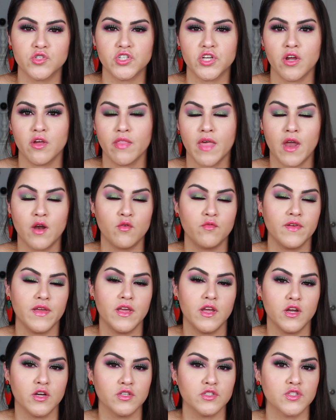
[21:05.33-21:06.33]
share that over
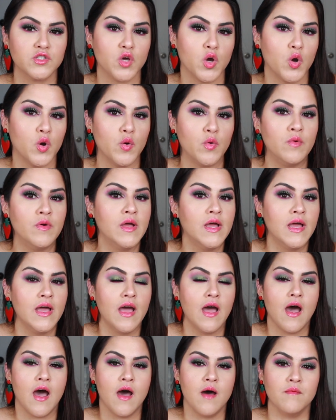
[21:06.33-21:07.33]
here. So
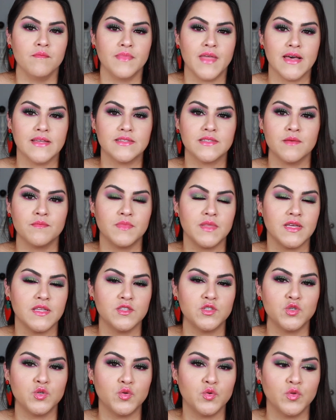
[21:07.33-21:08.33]
that's
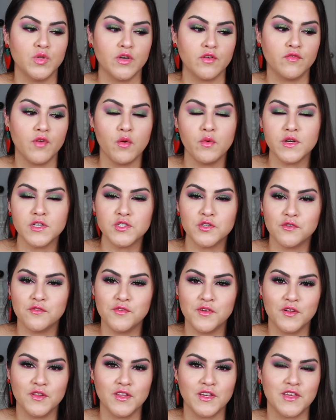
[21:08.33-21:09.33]
something to look forward to
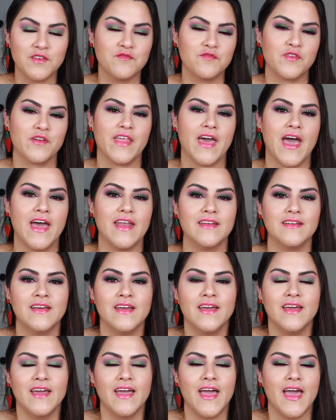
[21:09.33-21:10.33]
if you're looking for that.
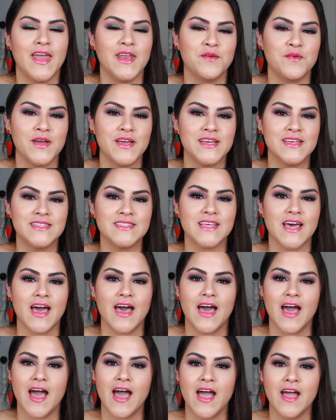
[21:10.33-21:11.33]
Anyways,
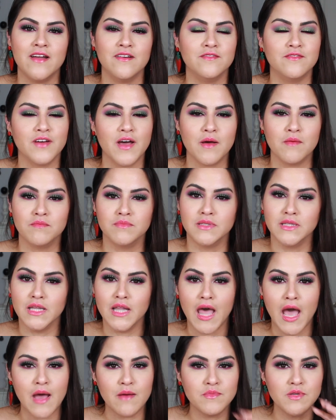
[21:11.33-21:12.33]
I've
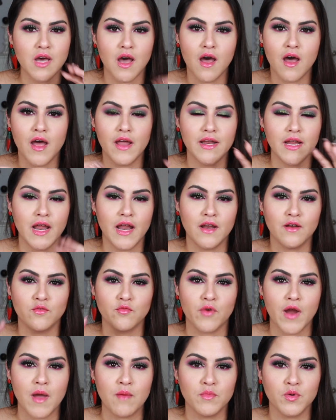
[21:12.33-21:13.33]
blabbed on
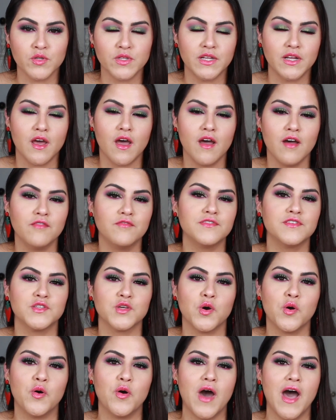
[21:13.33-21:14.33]
and rambled enough,
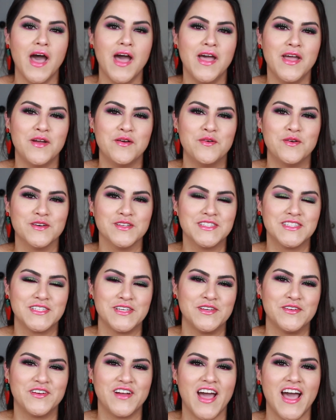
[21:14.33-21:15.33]
so I will
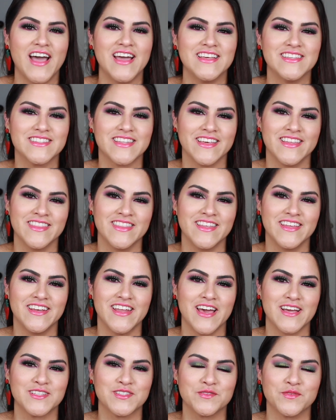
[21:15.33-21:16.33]
see you guys in the
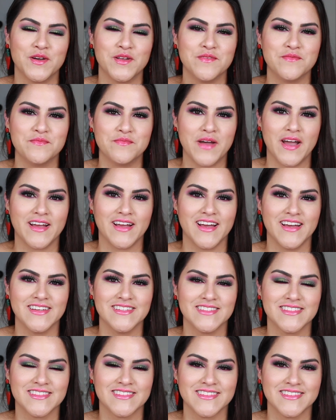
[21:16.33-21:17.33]
next one. Bye
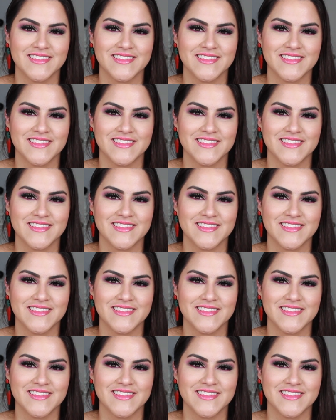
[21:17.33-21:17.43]
guys.